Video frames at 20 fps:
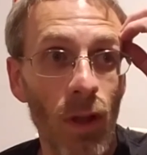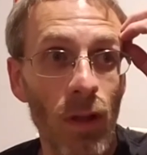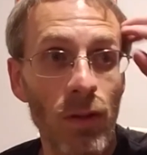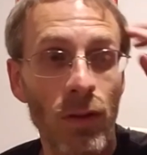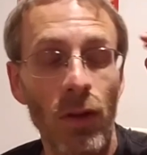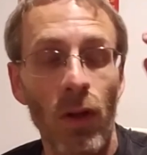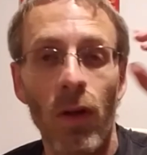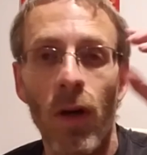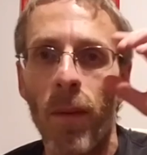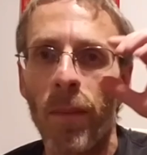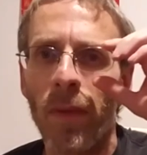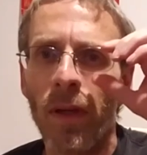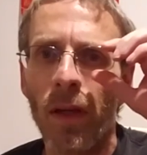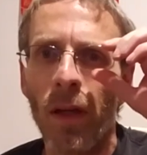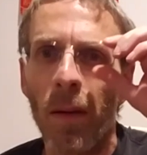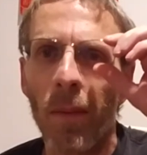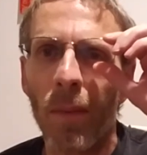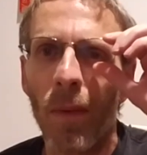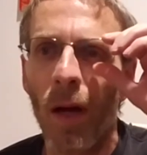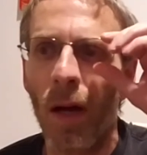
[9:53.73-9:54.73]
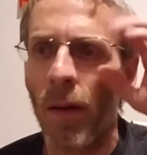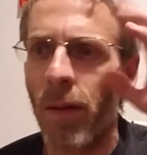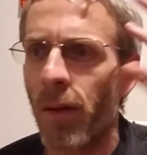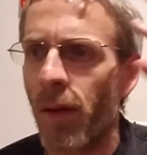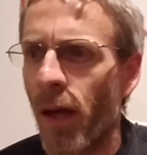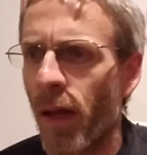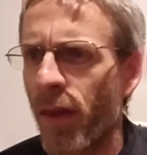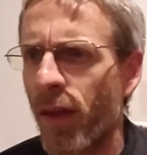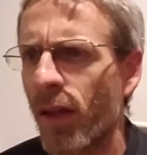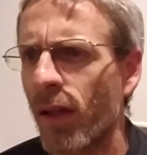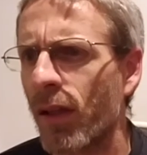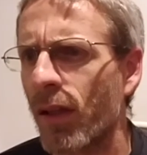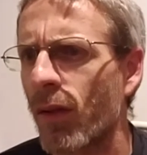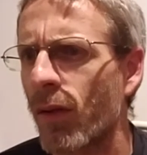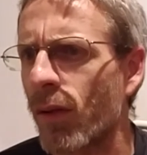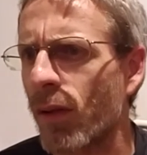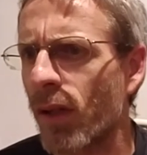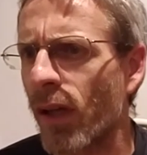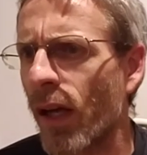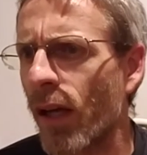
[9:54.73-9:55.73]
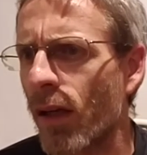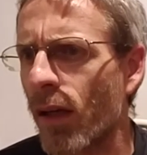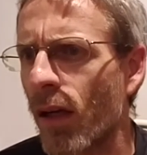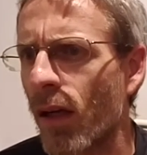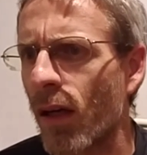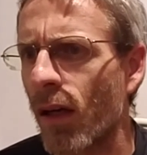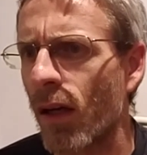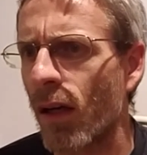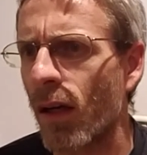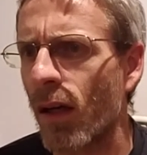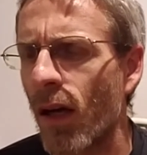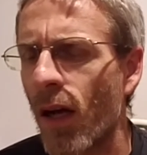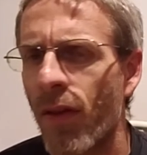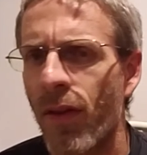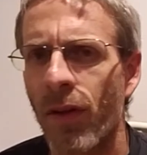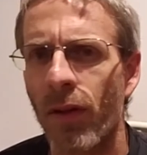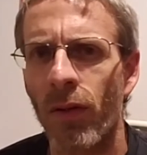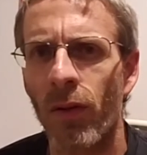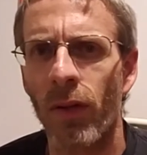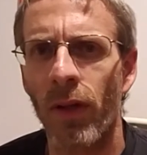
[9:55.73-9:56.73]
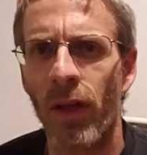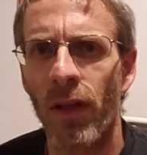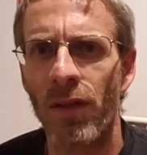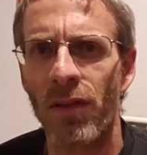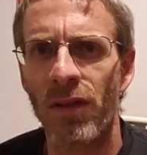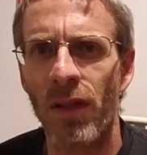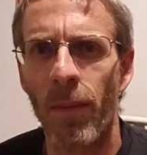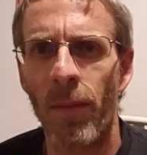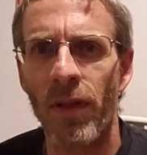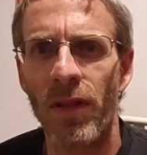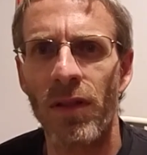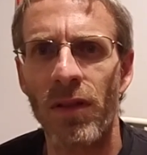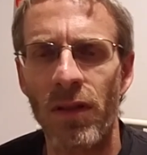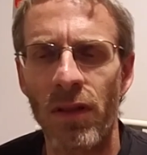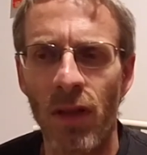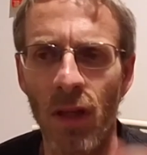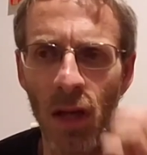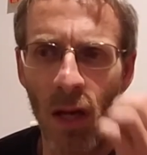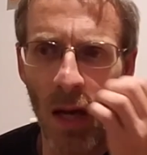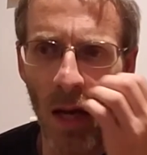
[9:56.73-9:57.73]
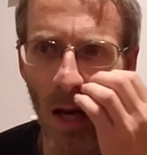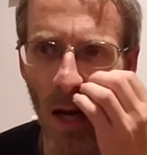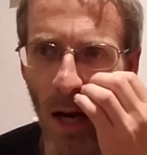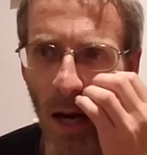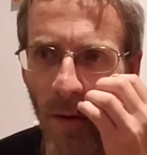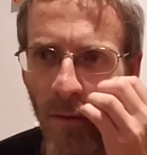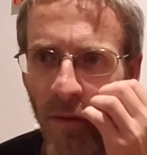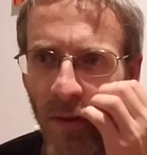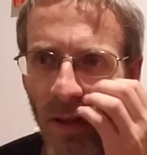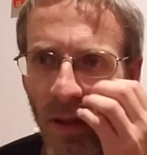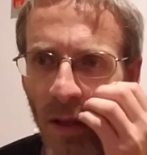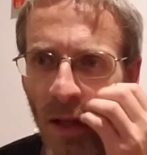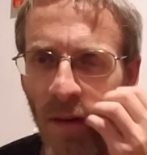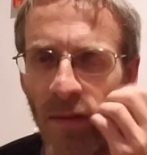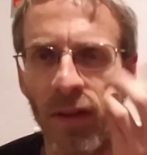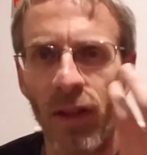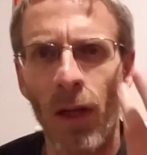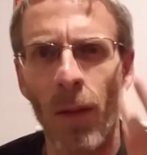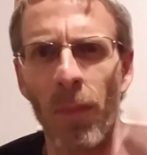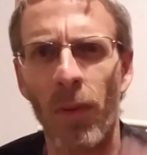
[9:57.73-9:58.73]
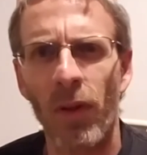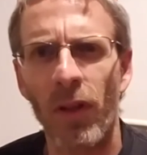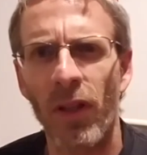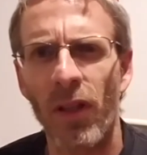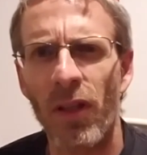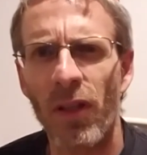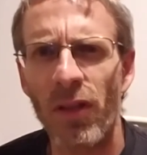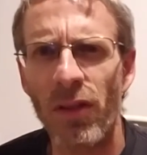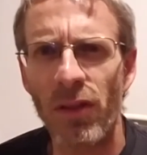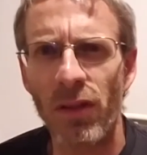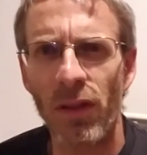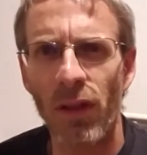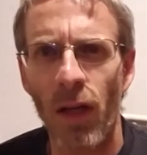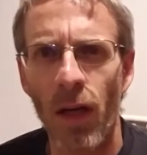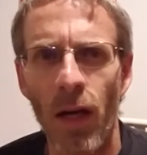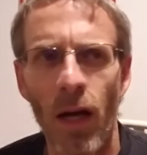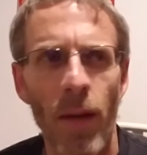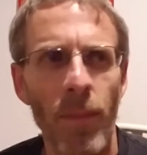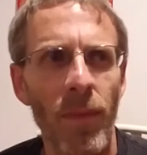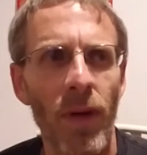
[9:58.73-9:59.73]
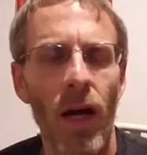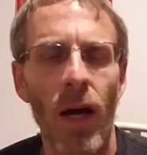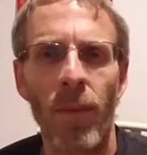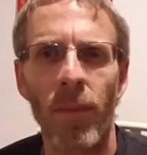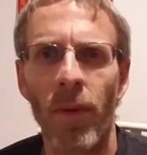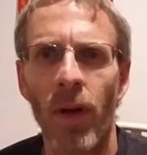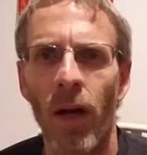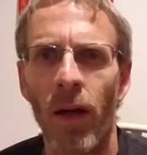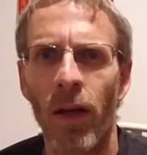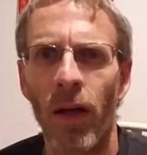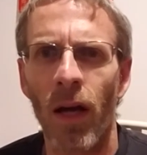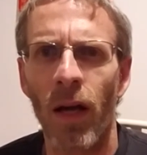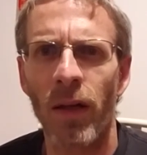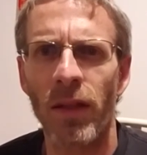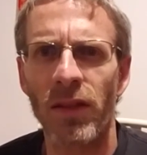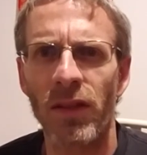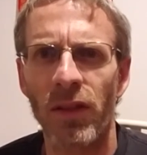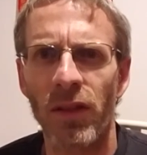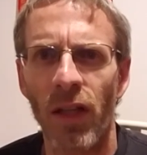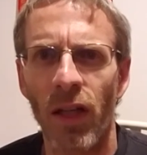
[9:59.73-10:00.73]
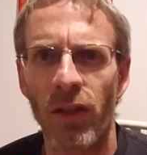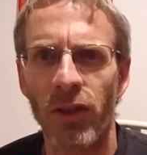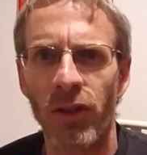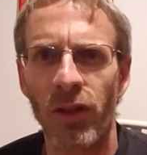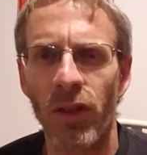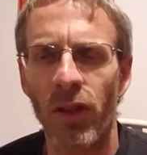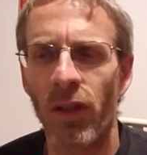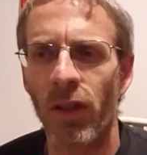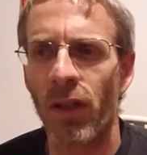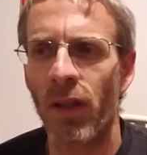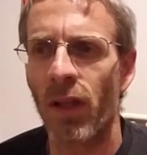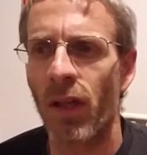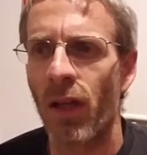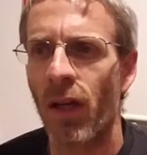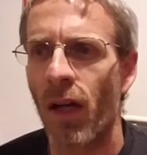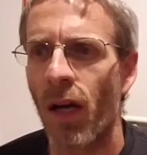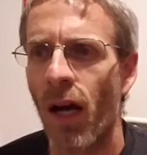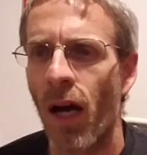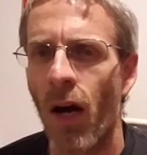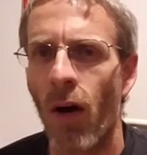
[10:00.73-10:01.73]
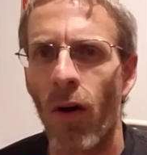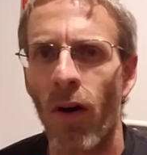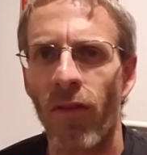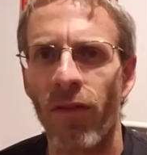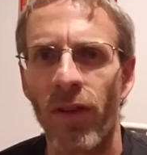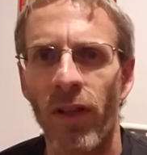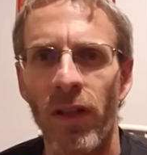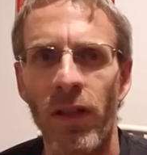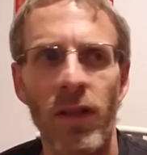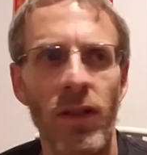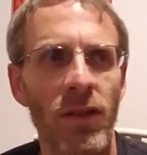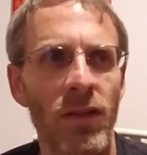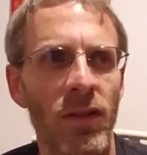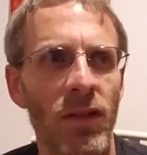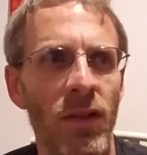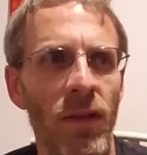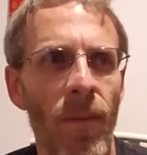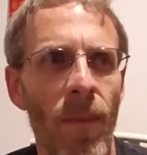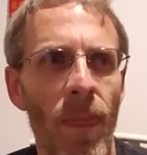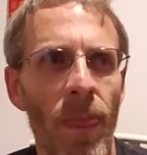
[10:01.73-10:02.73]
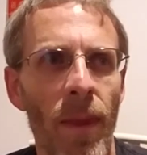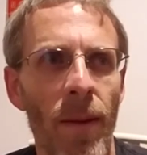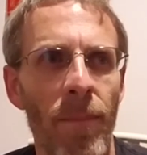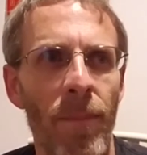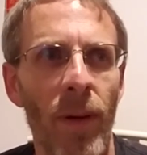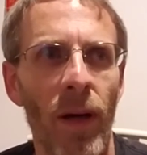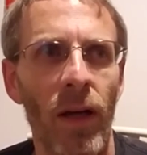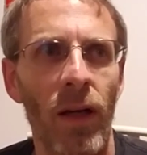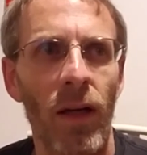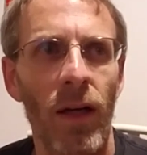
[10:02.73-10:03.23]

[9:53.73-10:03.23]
So I mean, I think you get a summons every couple of years. I'm not honestly not sure. how often it is. But